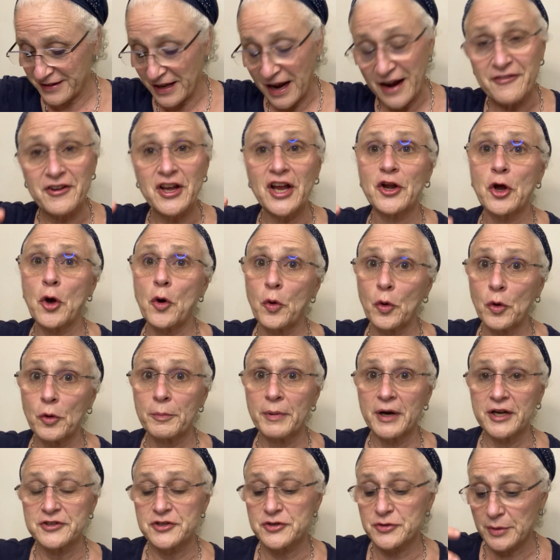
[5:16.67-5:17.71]
I've got a whole
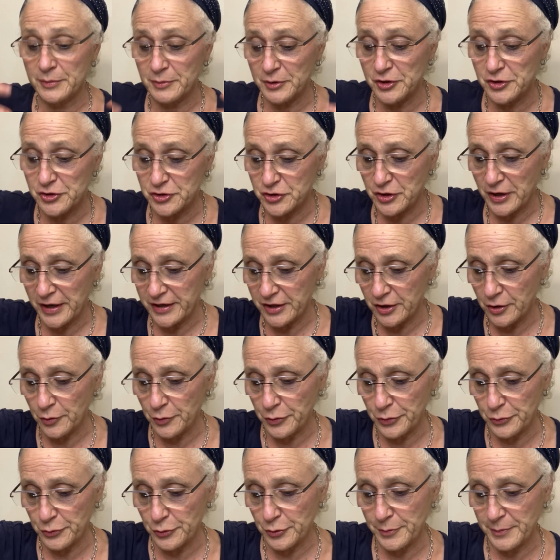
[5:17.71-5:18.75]
bunch, so I'm going to try to go
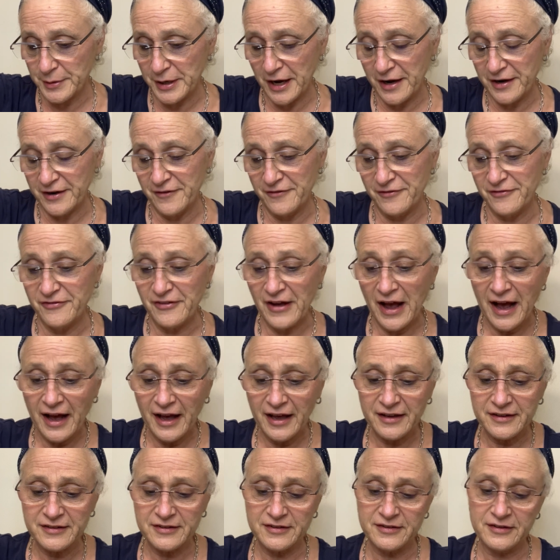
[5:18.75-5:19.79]
through them kind of
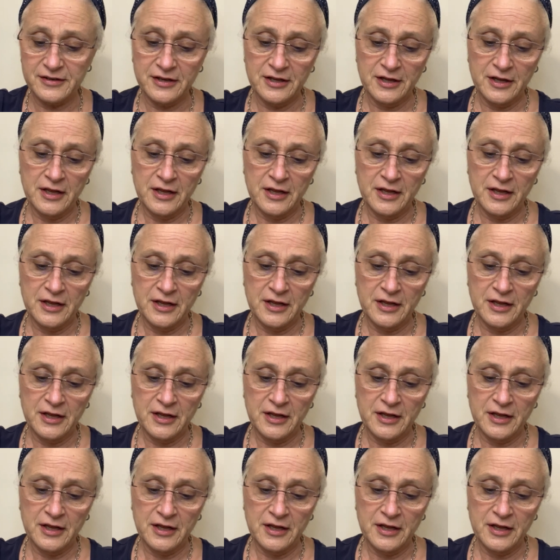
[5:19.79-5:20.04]
fast.